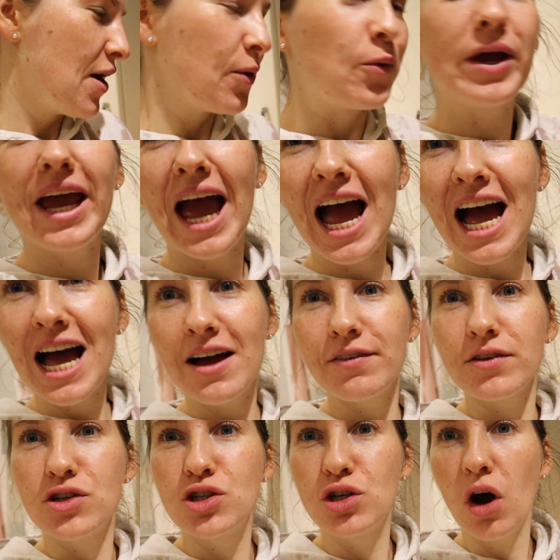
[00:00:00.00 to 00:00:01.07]
we
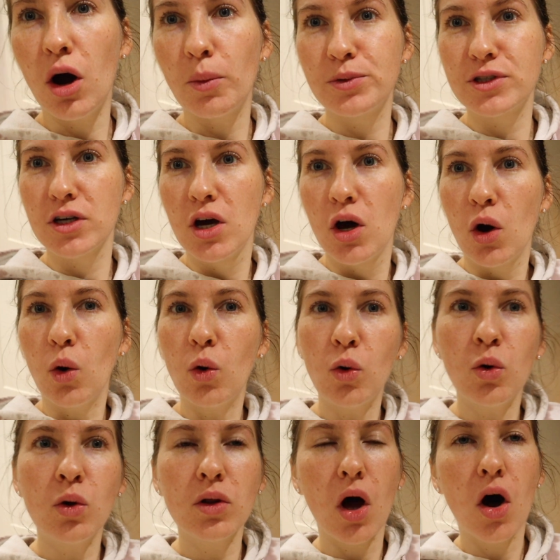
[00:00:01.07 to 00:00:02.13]
have chopped
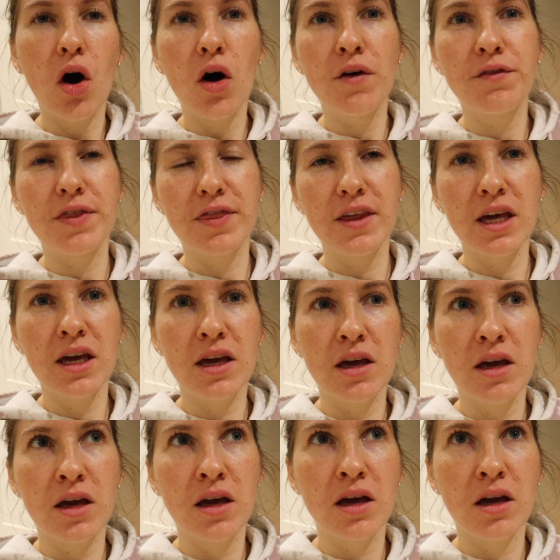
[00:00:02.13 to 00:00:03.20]
all of
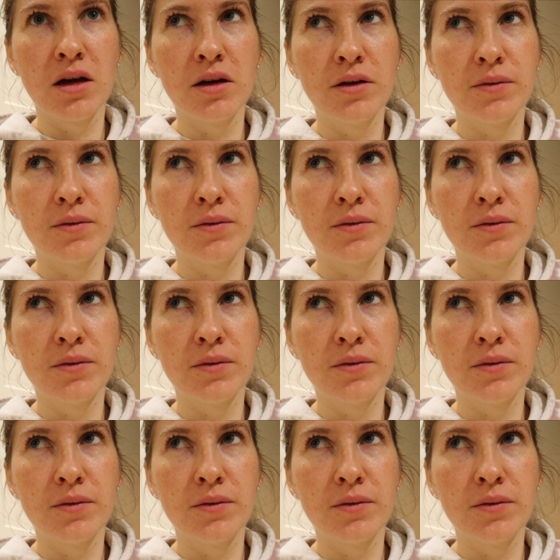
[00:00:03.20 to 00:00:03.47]
the